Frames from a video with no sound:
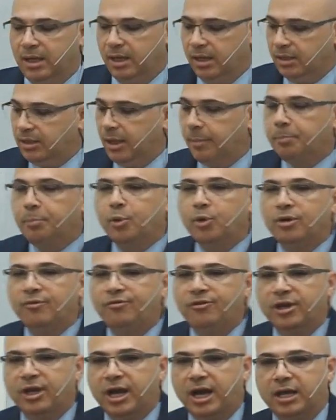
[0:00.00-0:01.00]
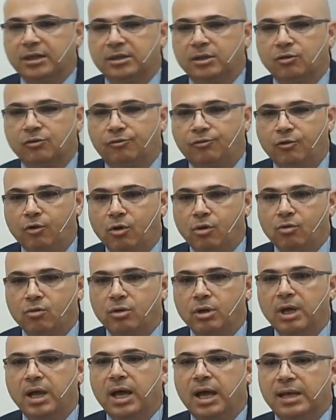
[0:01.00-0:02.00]
In the same way as silver
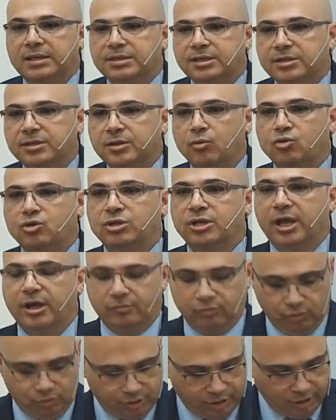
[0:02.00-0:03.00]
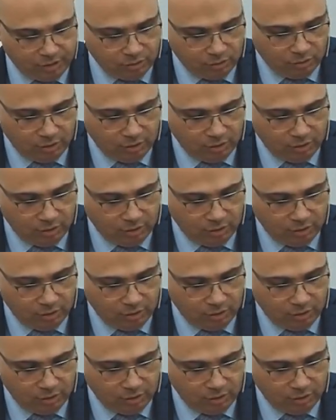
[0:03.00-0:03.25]
that is purified on fire,